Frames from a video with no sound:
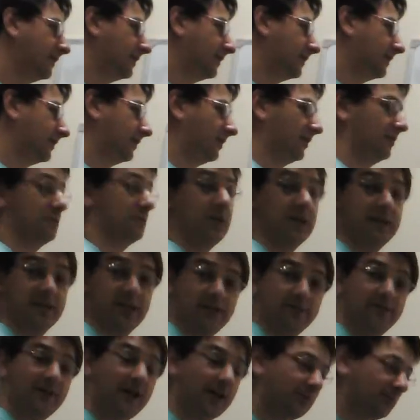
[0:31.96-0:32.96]
or rhotic
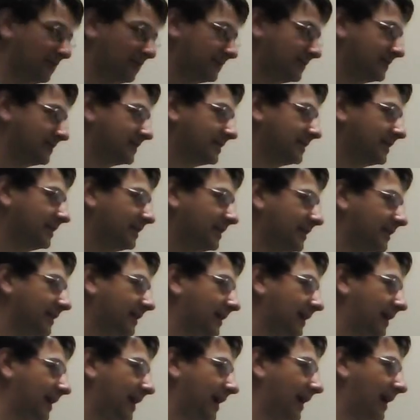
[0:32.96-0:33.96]
vowels.
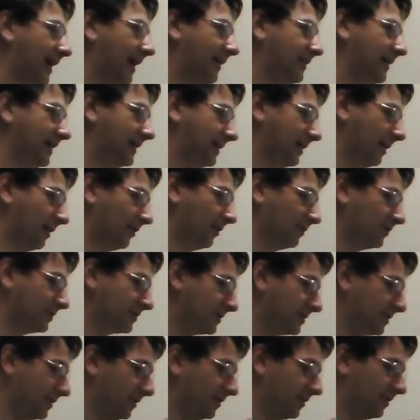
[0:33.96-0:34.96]
And then
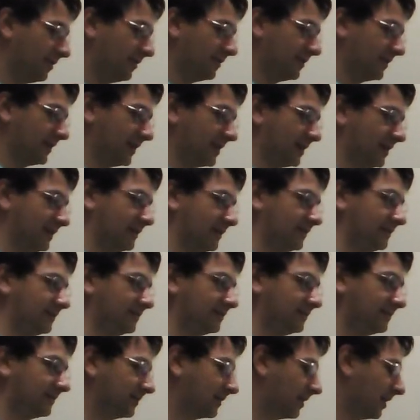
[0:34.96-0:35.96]
also they
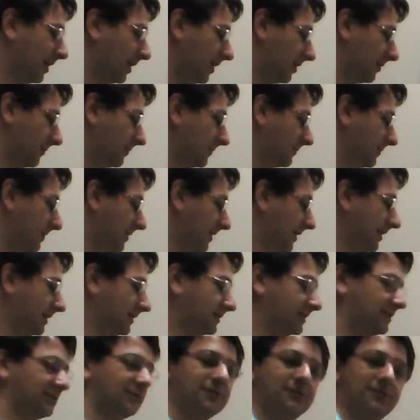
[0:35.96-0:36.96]
can come in
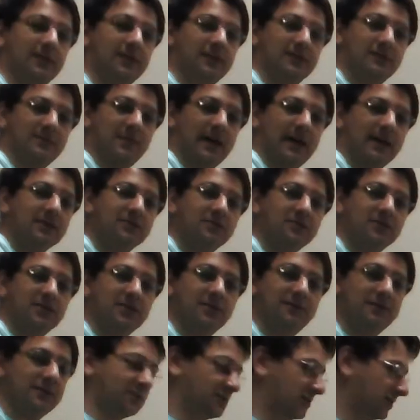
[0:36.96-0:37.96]
different manners
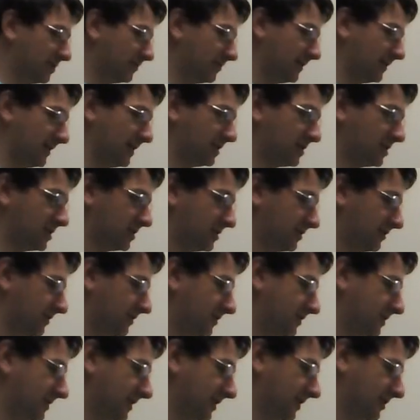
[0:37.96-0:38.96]
of articulation,
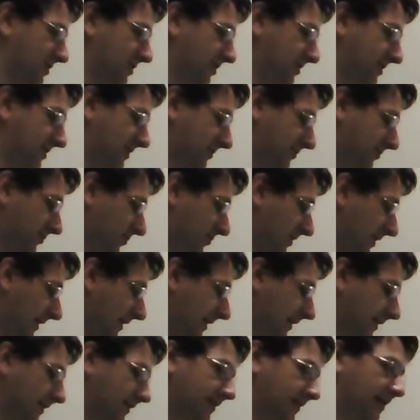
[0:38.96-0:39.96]
such as a
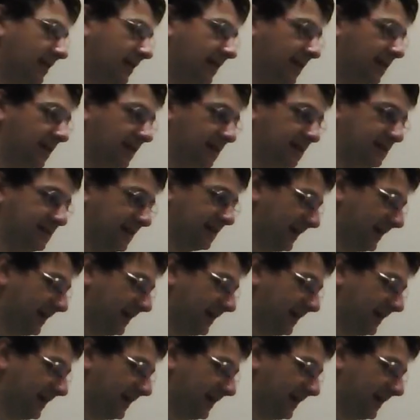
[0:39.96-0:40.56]
trill, a tap